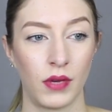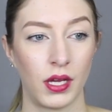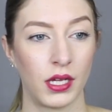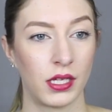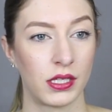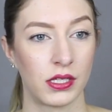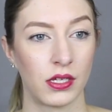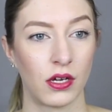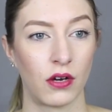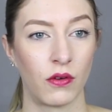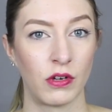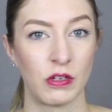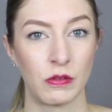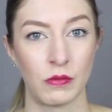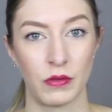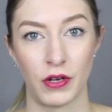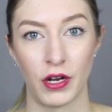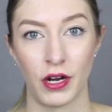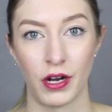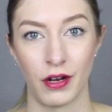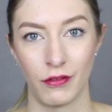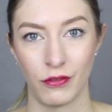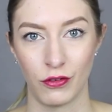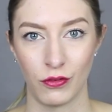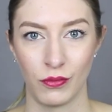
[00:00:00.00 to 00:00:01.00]
it's always been
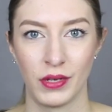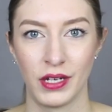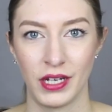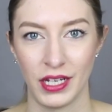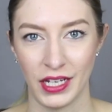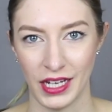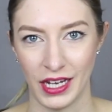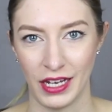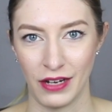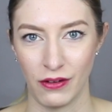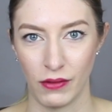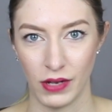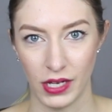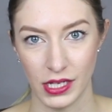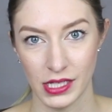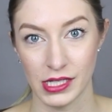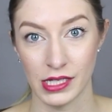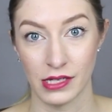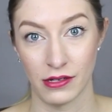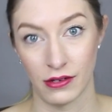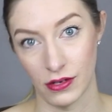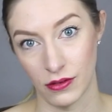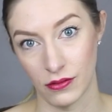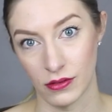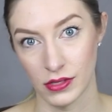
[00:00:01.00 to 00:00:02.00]
hard for me to gain weight,
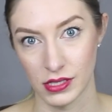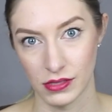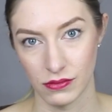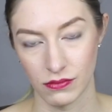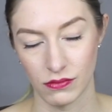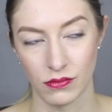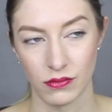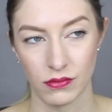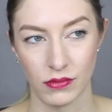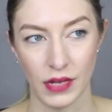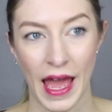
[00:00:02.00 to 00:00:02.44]
so I was